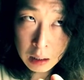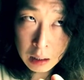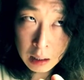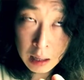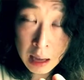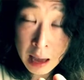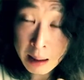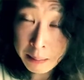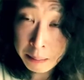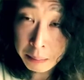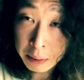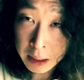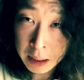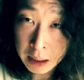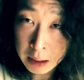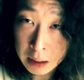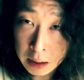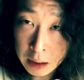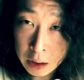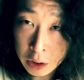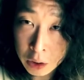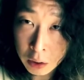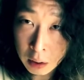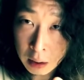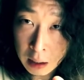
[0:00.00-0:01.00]
happening
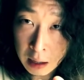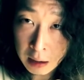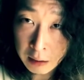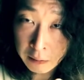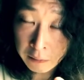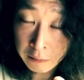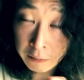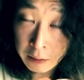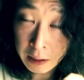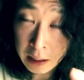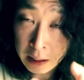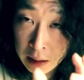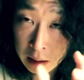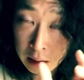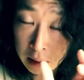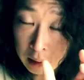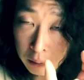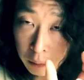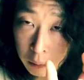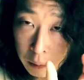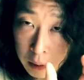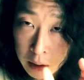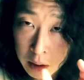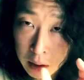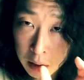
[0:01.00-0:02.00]
in your life
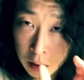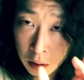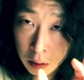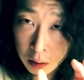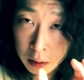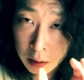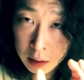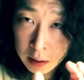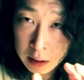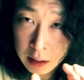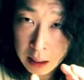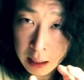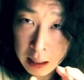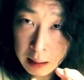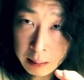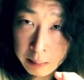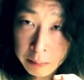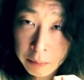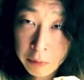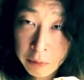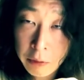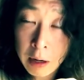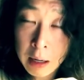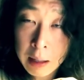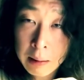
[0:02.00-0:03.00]
within a certain time
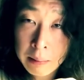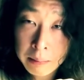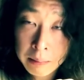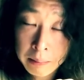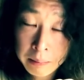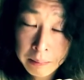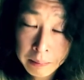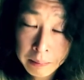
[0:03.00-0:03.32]
frame.